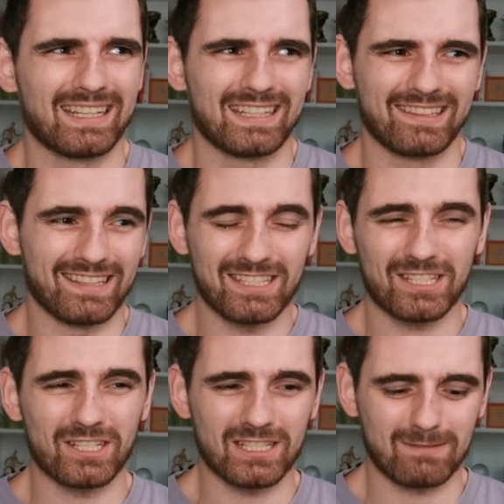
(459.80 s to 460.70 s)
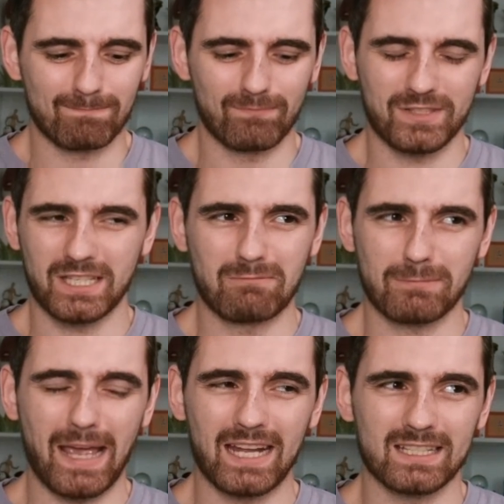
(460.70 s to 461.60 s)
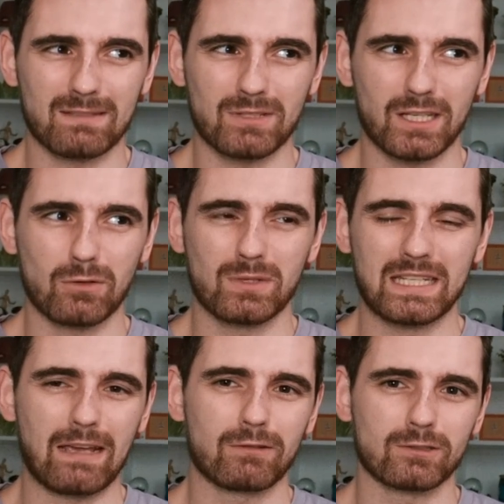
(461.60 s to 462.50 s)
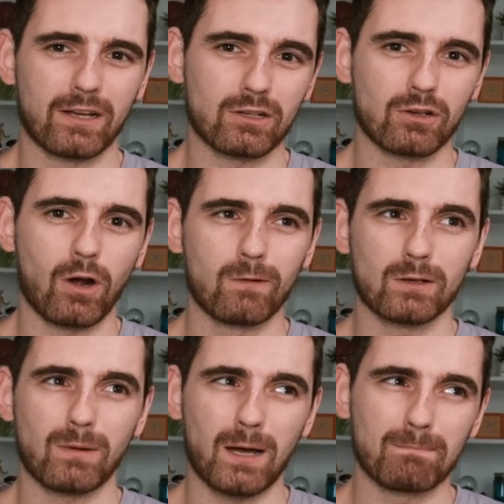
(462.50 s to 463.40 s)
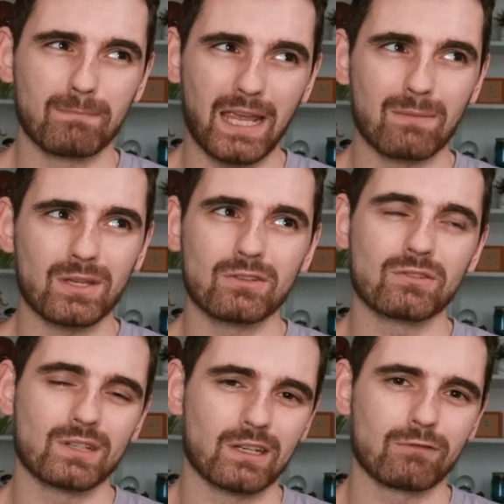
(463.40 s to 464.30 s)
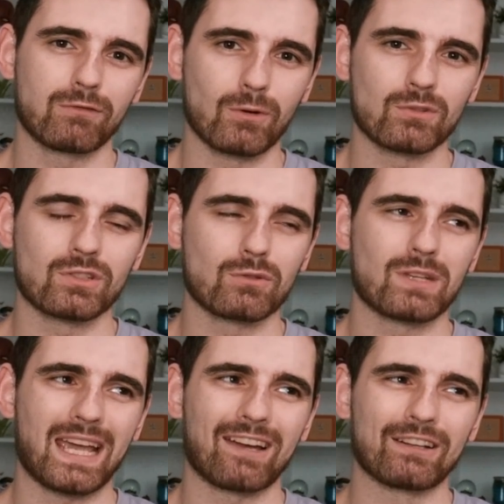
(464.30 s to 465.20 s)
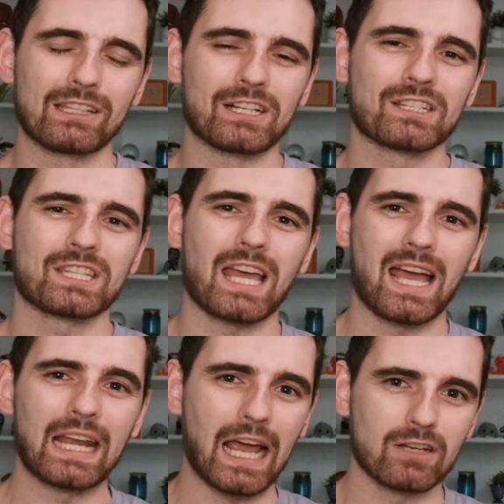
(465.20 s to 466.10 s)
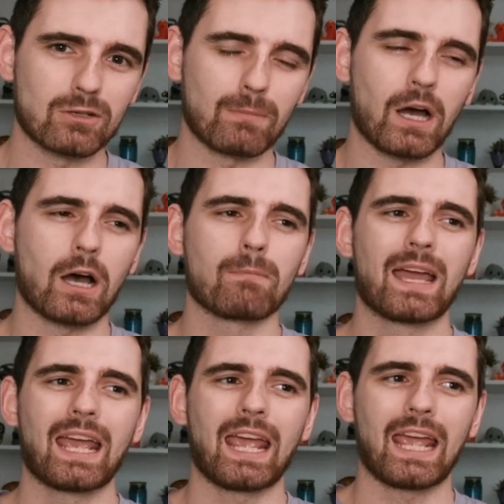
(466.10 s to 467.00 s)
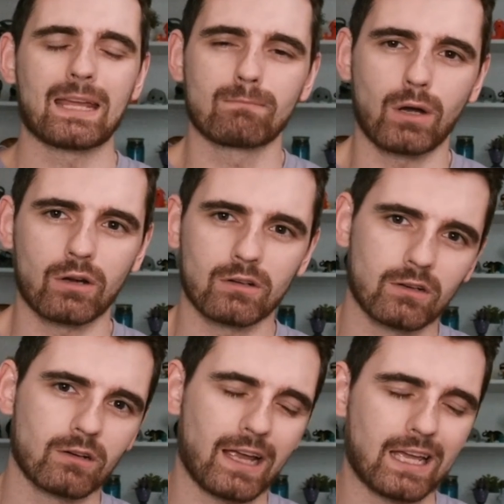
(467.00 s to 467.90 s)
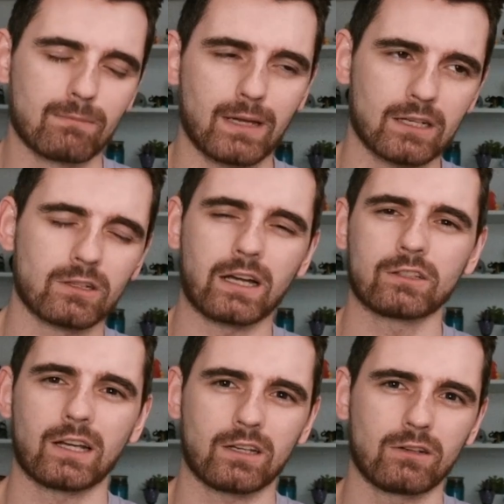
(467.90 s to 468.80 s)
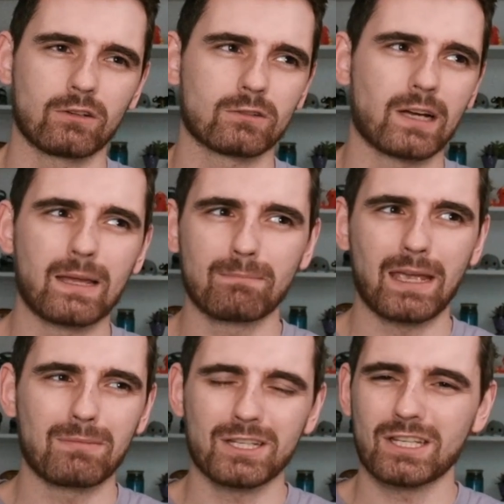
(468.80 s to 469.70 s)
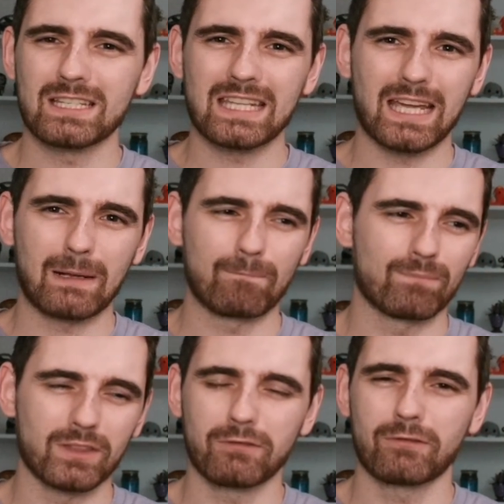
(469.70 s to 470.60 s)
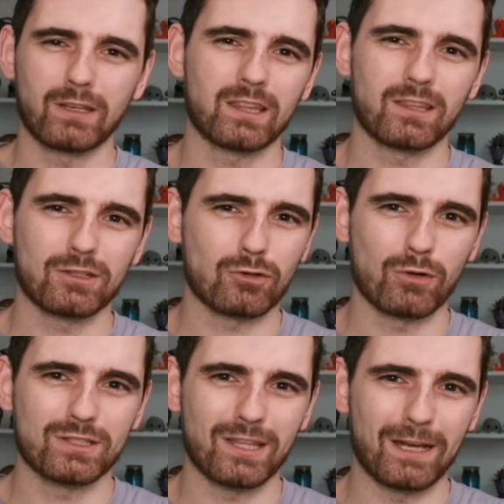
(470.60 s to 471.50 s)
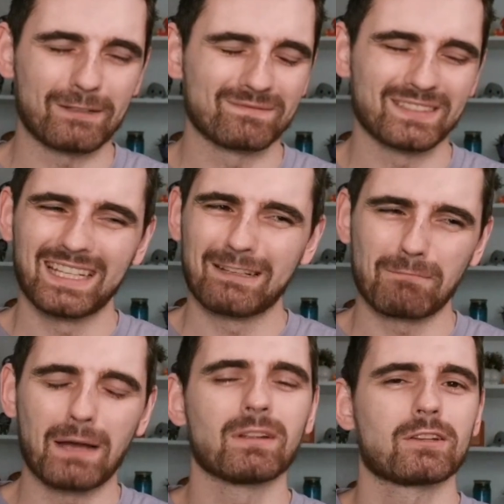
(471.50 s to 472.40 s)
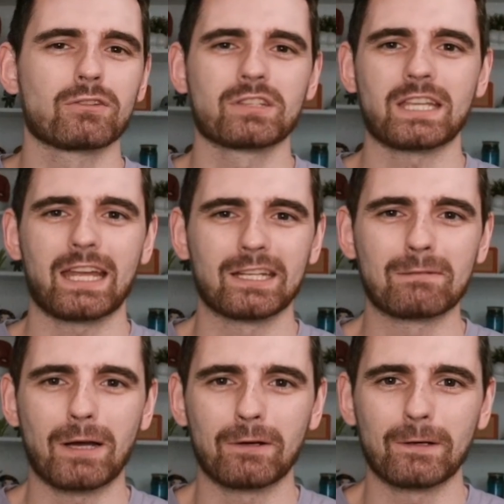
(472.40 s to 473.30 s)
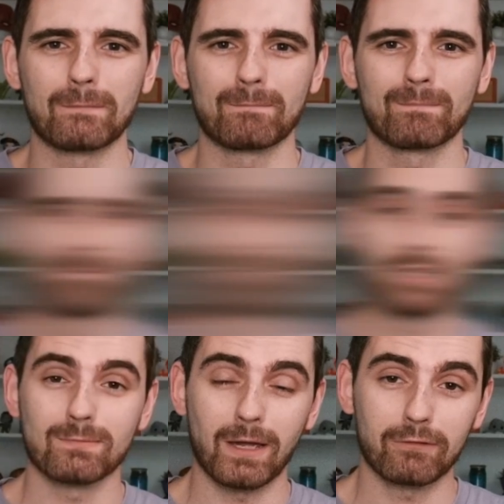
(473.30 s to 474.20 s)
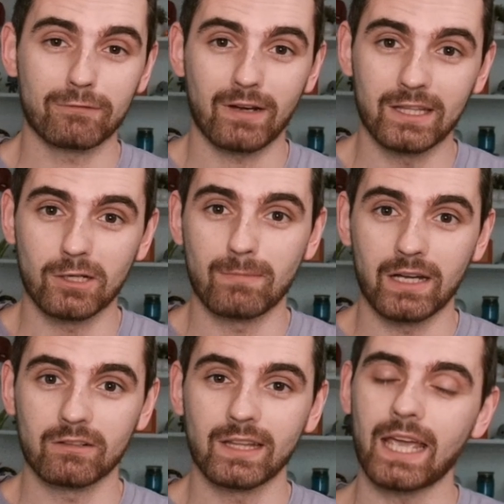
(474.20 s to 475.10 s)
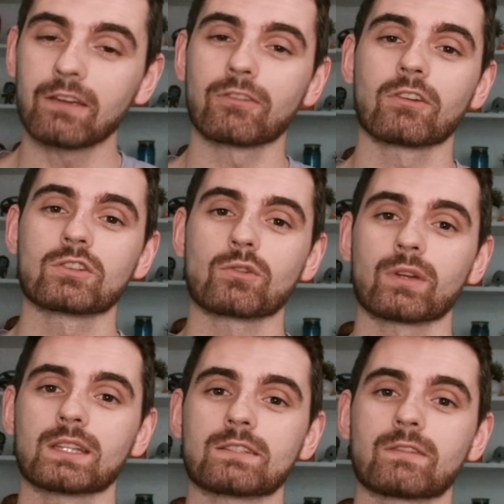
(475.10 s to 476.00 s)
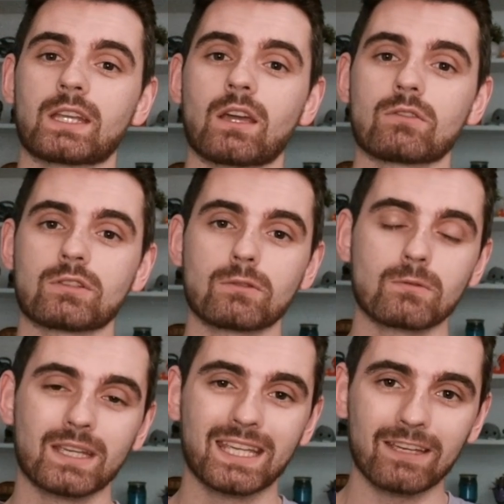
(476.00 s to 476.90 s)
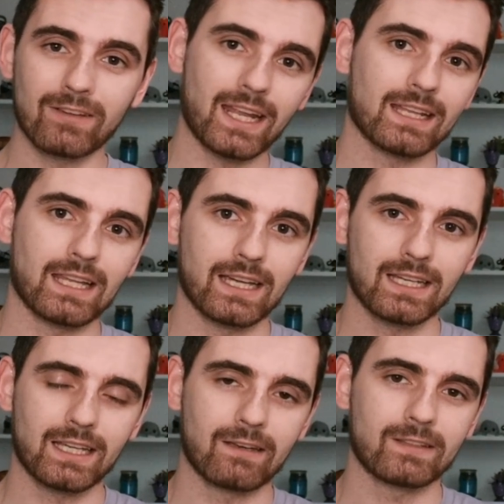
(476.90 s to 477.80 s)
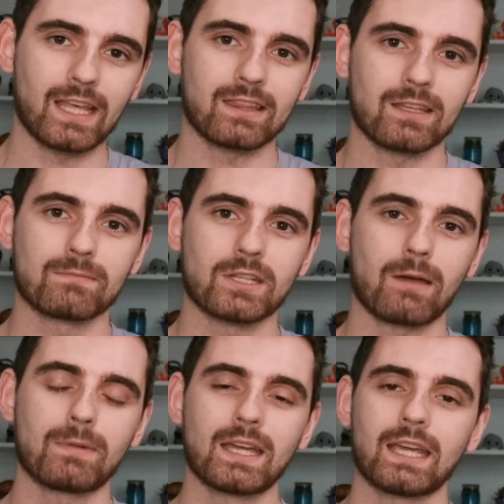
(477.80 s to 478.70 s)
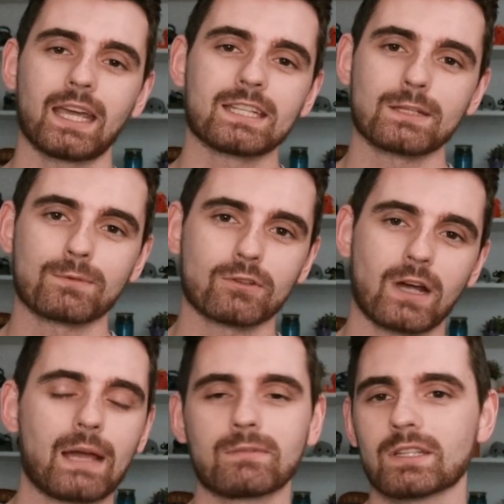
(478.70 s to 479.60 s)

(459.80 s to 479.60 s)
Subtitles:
this just seems bad. It seems like you would never run her over Bob. Maybe you do it in a full Zoo deck alongside Hydra Bob and Martyr, Ant-Man, Rocket Raccoon, right? Maybe she's like the 5th choice there, but I'm not too excited about her. This is my friendly reminder that if you're enjoying this video, to give it a like, give it that thumbs up, and subscribe to the